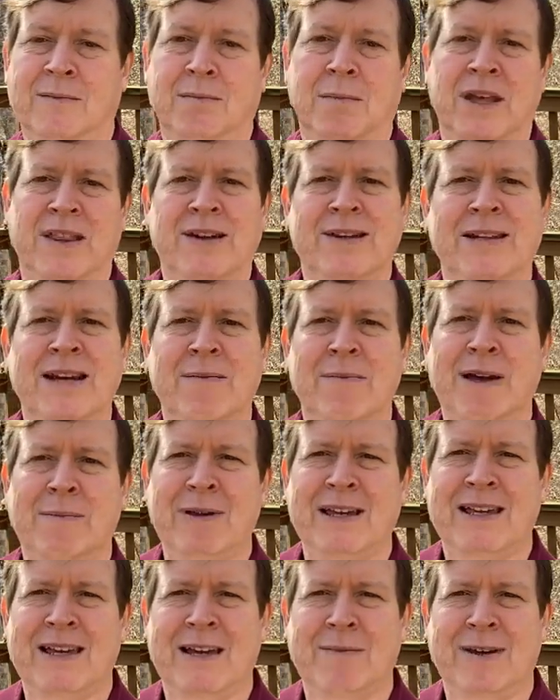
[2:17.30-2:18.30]
By the time I
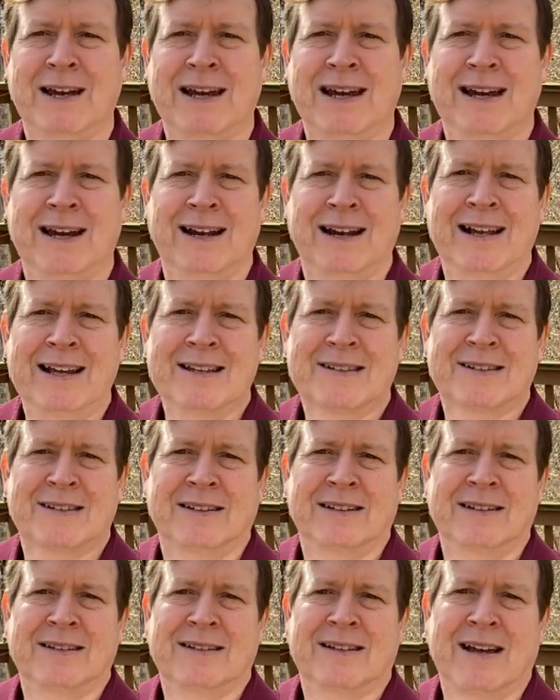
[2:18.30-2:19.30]
became an
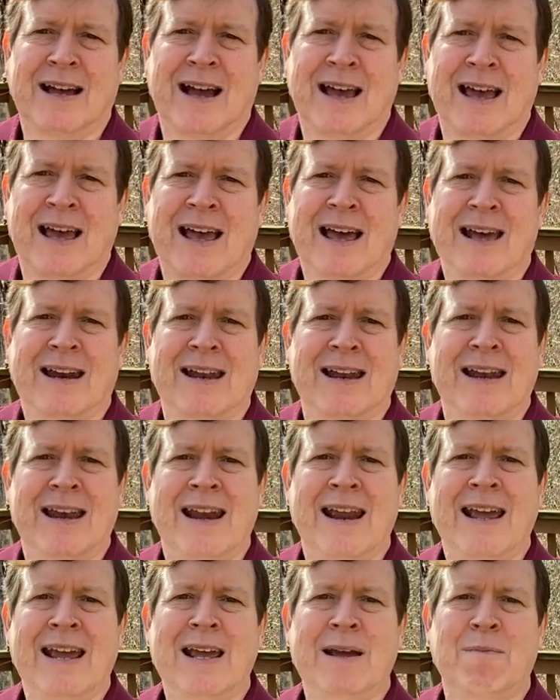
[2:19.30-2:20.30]
adolescent, I had a
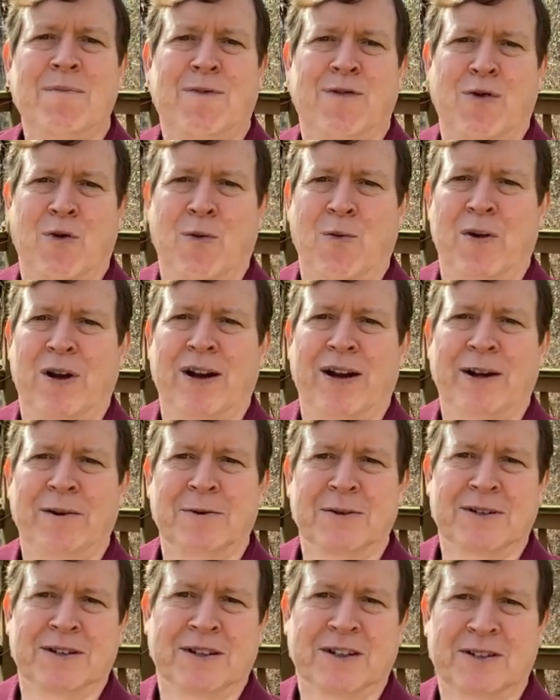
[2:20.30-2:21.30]
name for what I
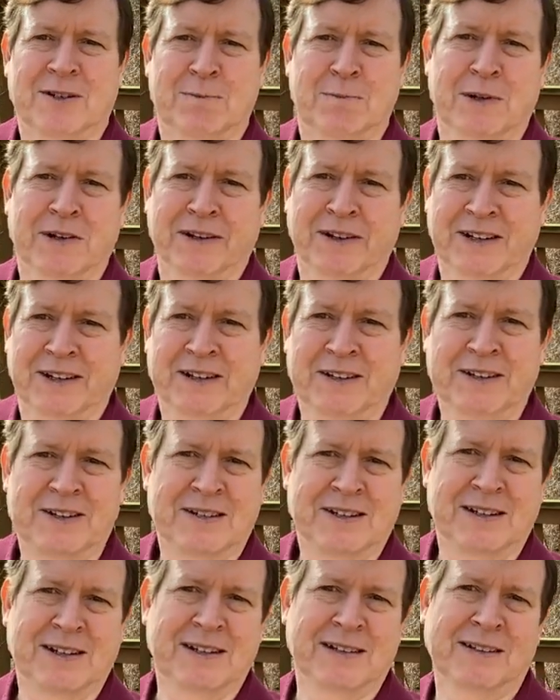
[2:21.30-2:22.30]
was
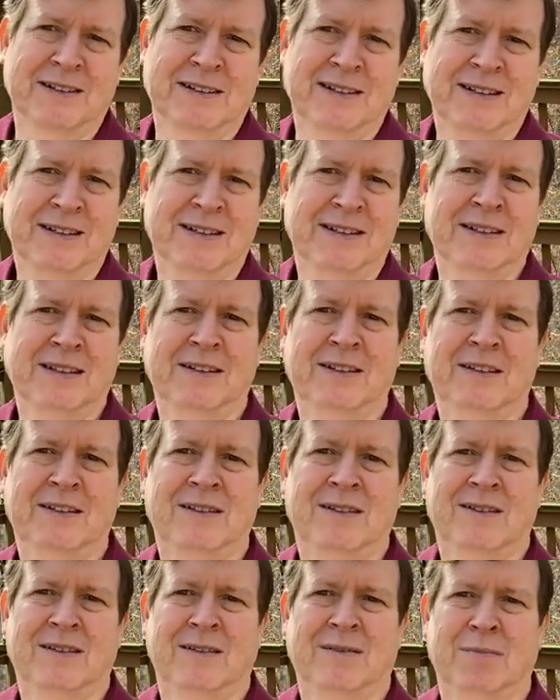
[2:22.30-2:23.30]
experiencing,
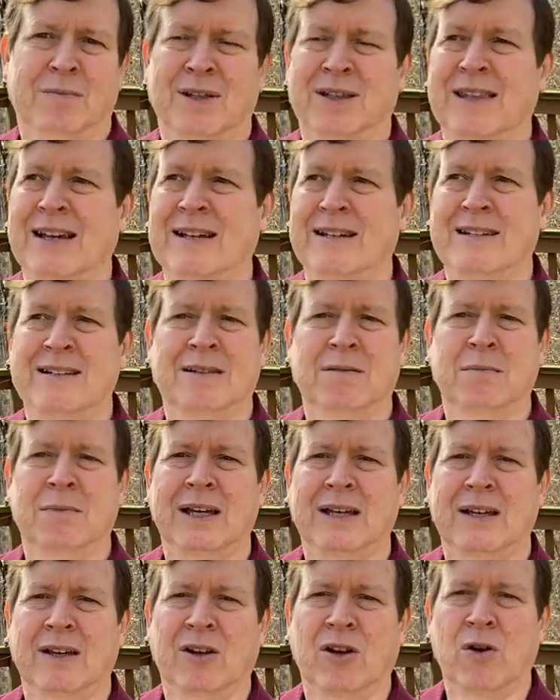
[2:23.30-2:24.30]
but that didn't
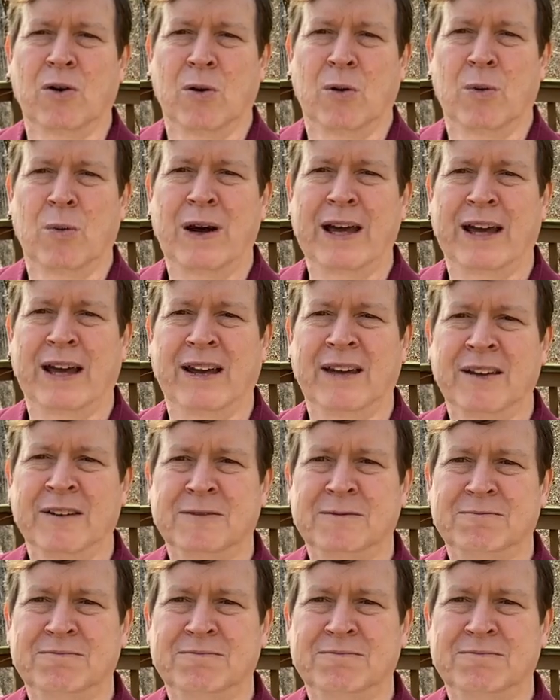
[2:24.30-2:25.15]
make it go away